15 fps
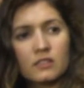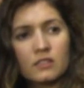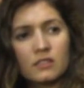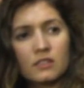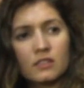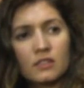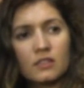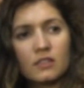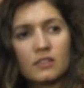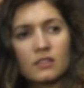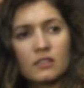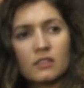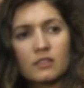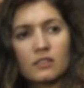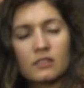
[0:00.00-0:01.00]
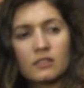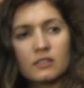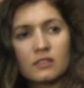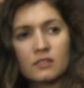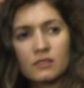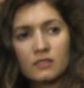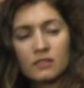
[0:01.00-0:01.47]

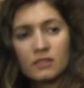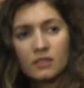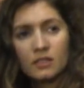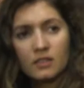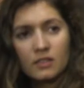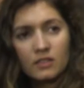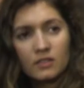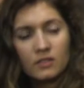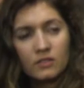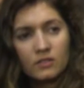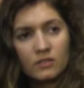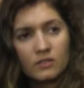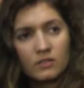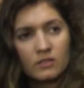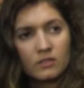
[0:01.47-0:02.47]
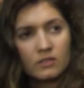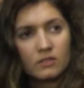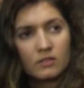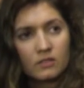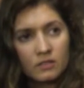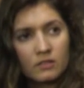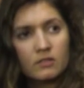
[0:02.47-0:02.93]

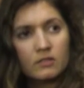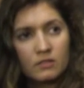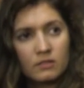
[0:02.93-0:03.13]
[no speech]